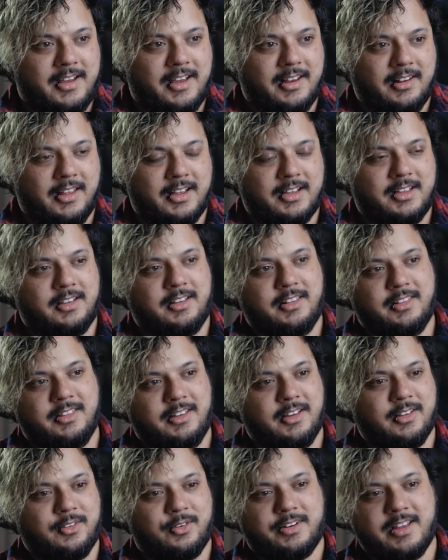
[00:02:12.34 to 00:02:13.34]
like in
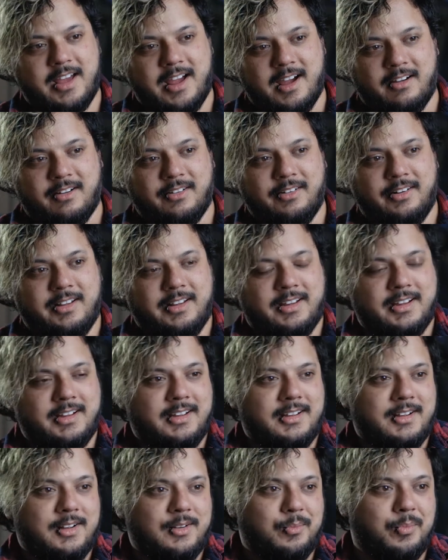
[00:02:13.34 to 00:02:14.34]
the other town,
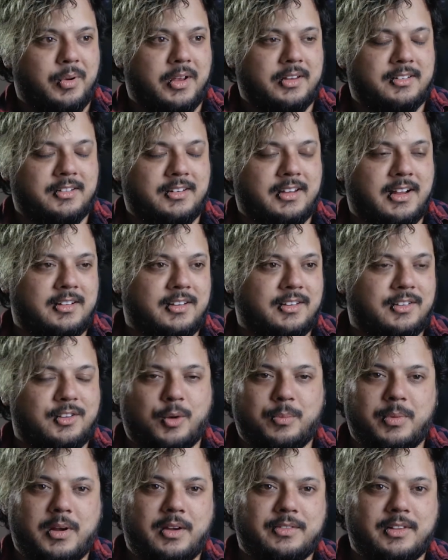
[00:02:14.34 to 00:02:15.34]
buses had to
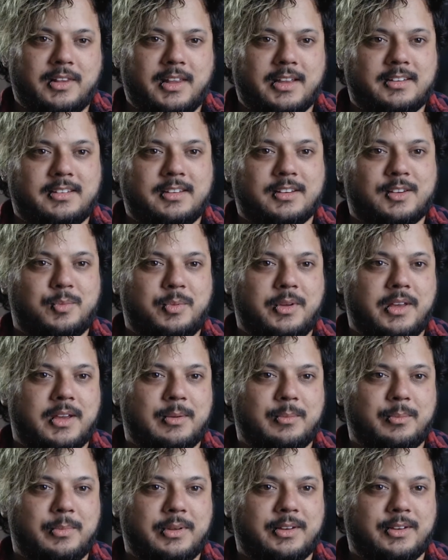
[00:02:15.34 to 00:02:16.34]
stop after like 6
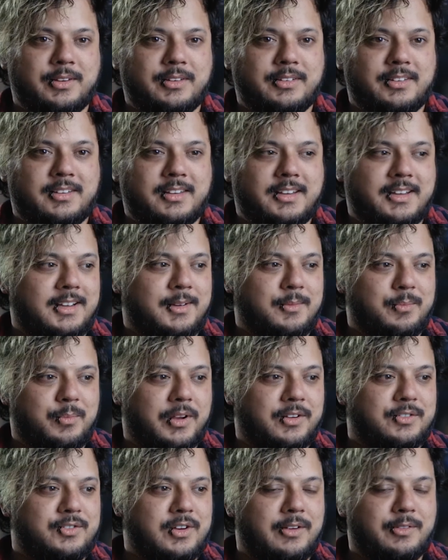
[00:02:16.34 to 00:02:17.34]
p.m. because
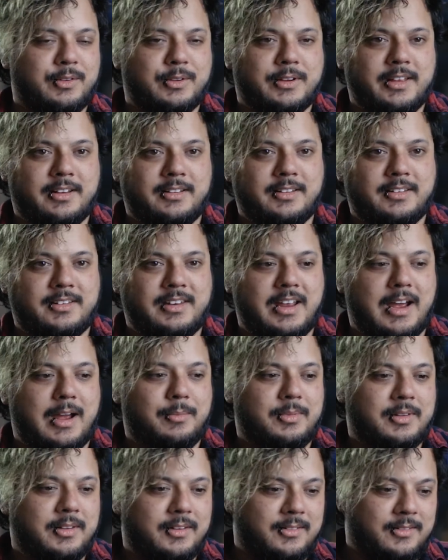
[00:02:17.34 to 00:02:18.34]
bus drivers are getting
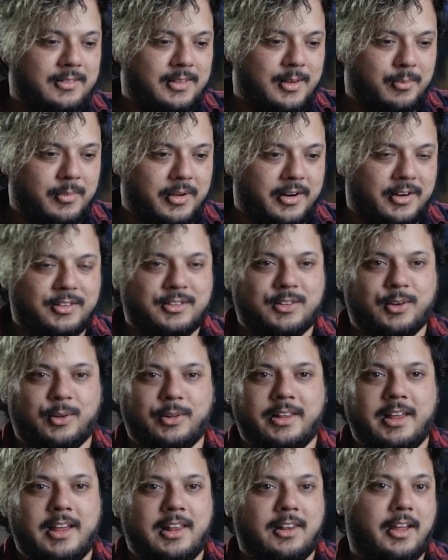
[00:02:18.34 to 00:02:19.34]
stabbed and their money
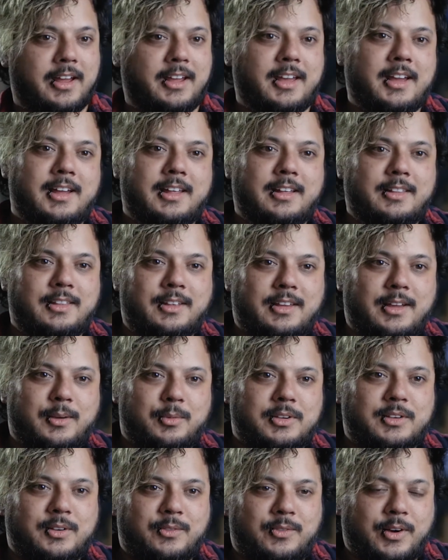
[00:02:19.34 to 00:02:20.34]
stolen. Like, it
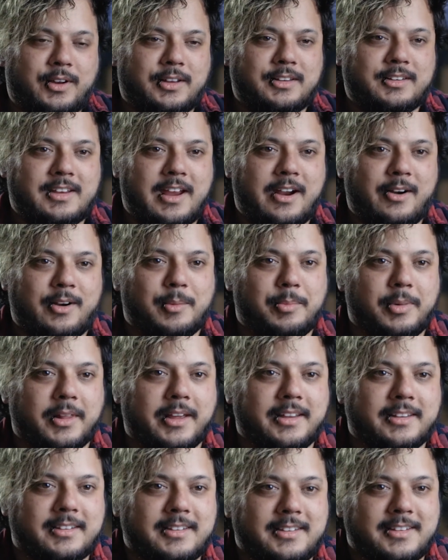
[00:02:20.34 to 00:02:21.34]
was a fucking scary
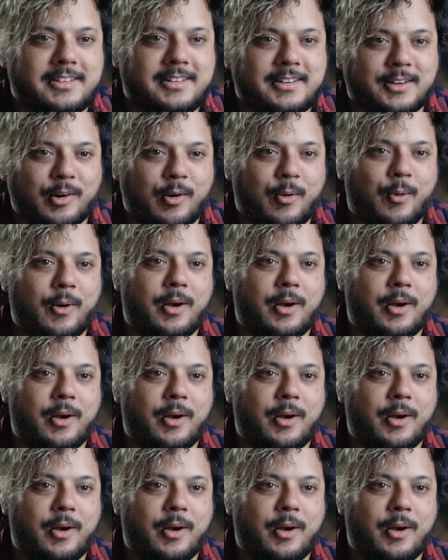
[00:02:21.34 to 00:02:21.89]
place to grow